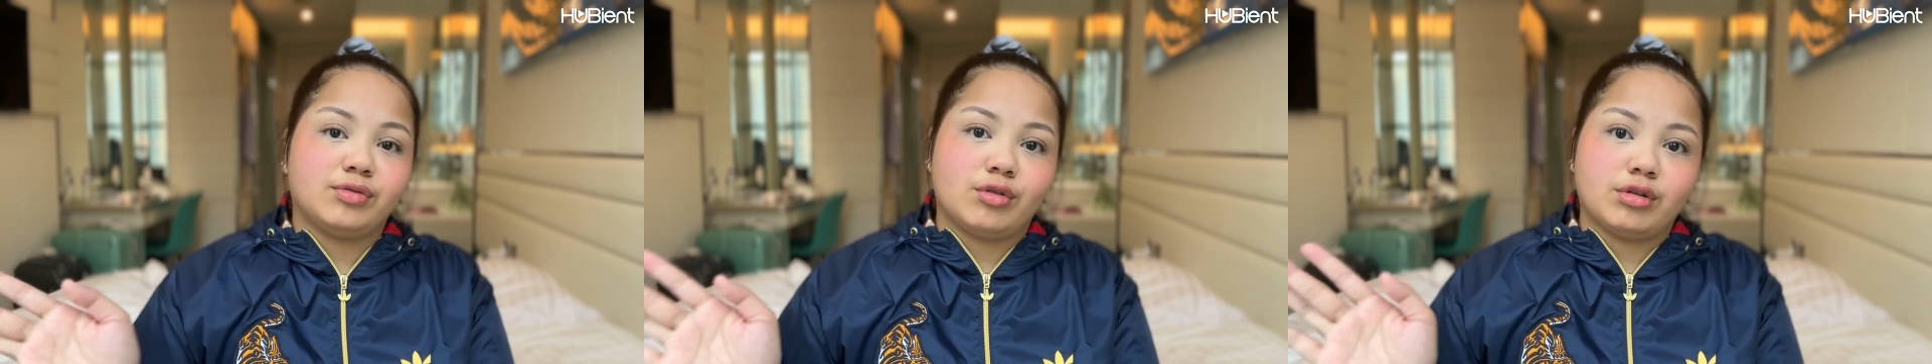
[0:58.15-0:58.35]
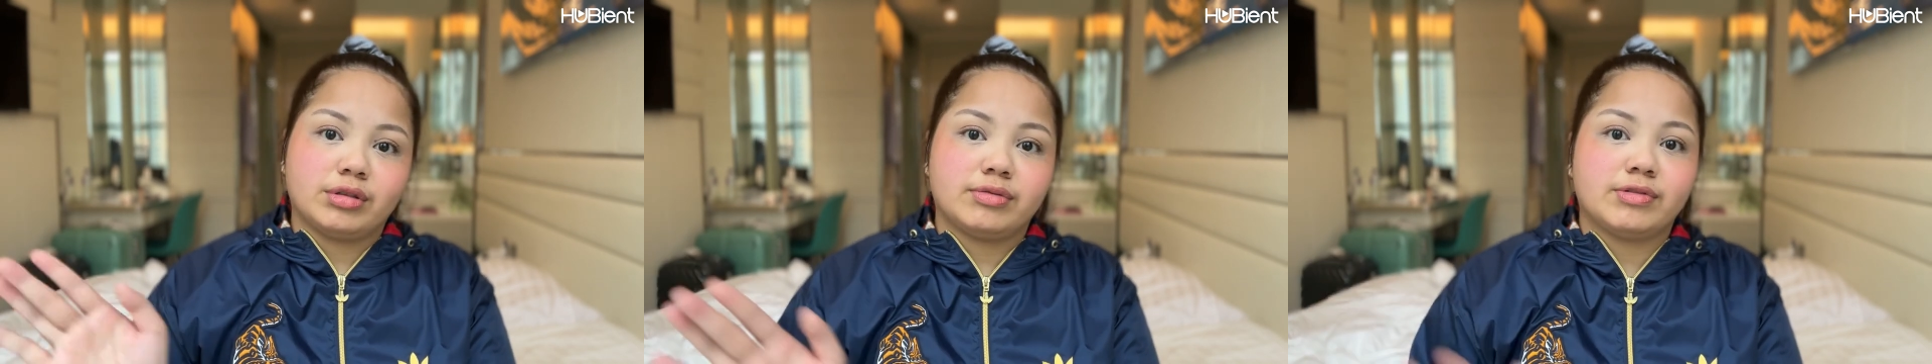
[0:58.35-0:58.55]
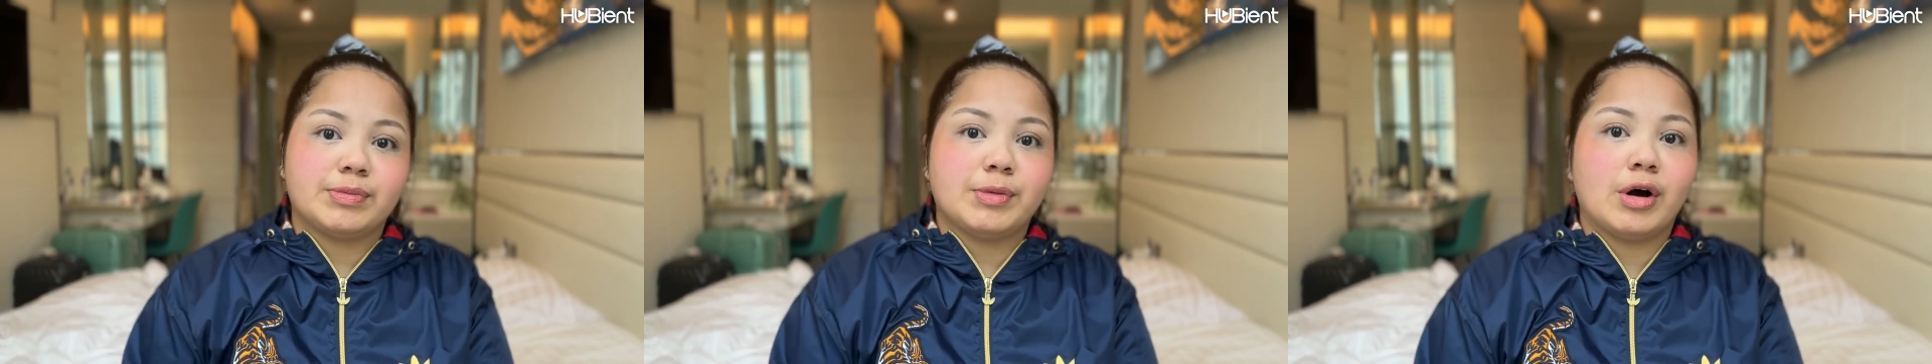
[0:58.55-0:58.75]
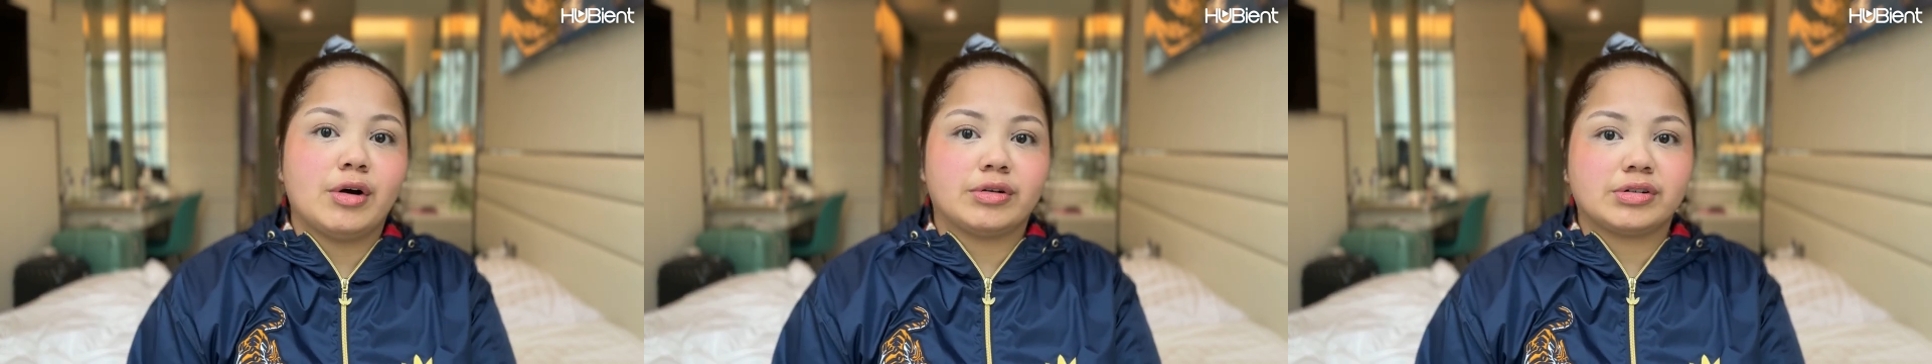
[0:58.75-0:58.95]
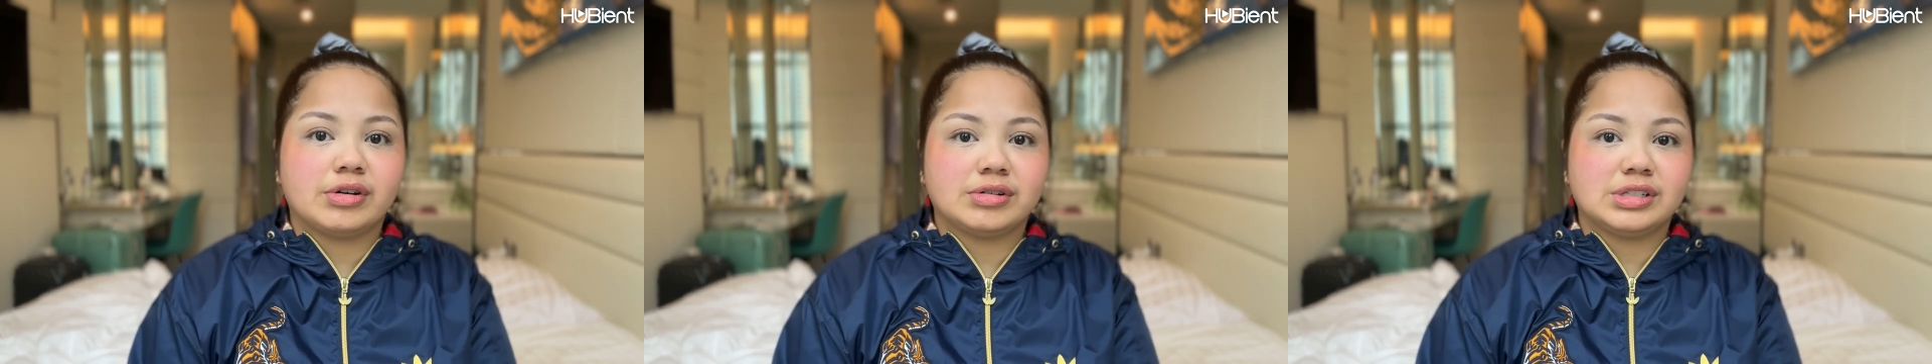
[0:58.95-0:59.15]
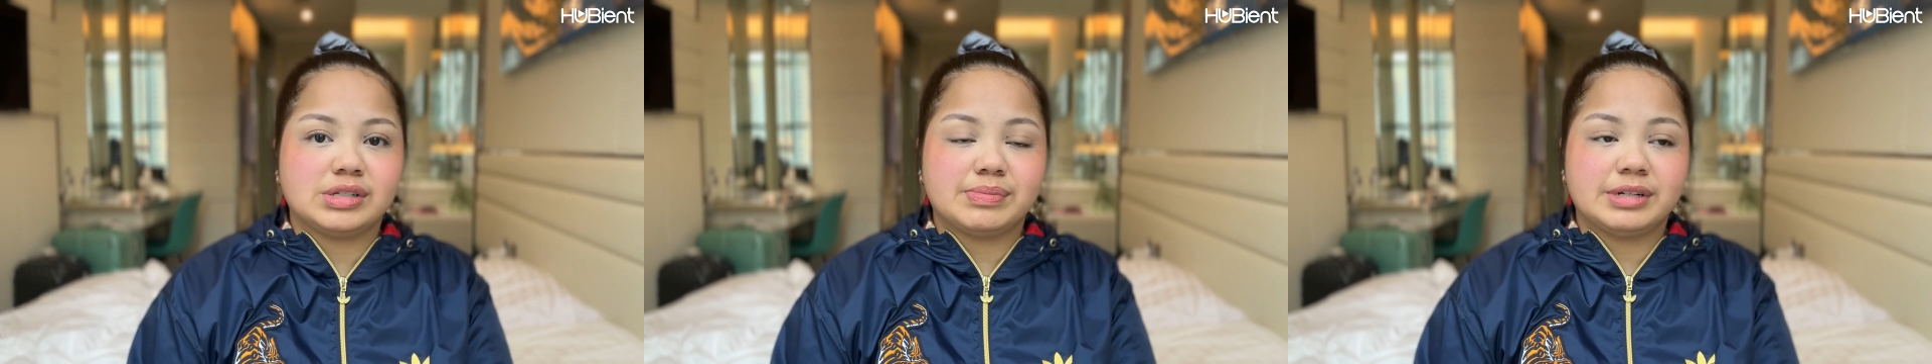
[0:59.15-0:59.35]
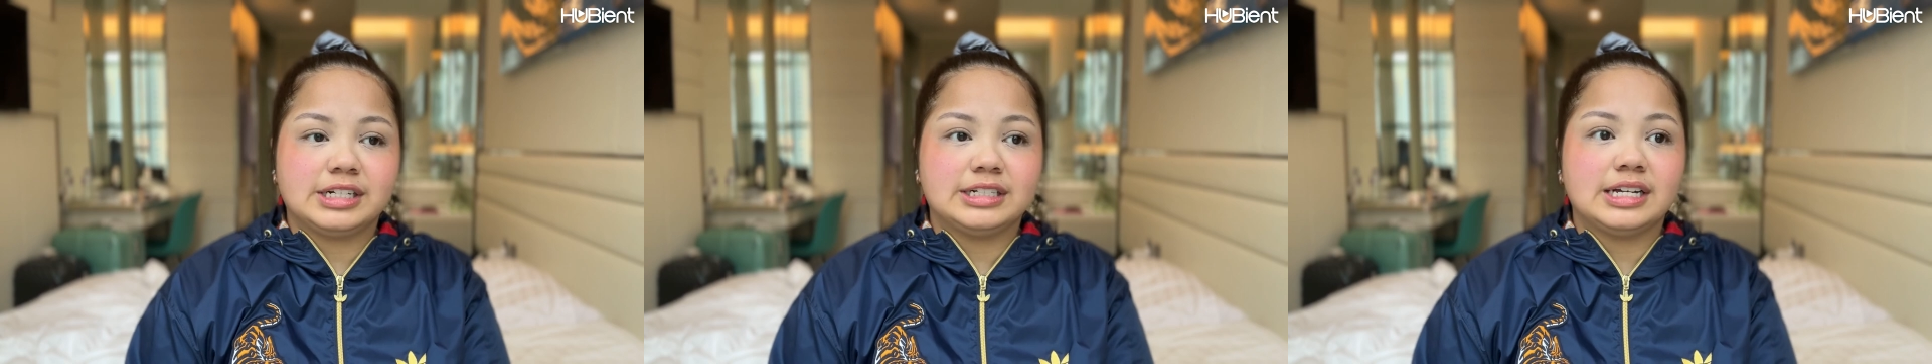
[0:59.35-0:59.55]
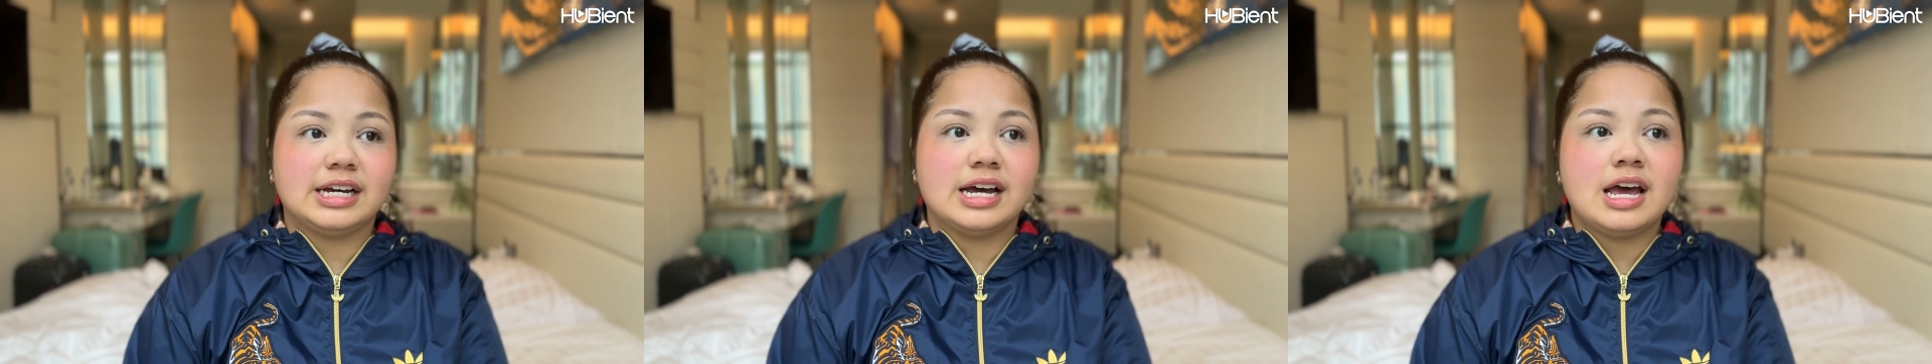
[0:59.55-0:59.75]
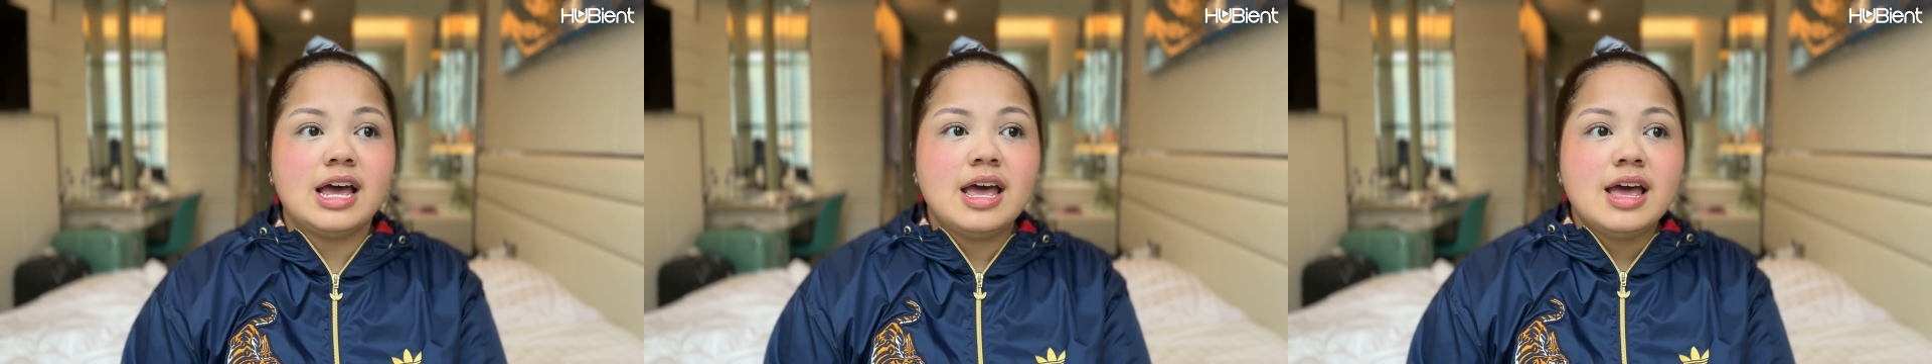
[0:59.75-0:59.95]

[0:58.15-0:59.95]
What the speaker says: forth from Hong Kong to Manila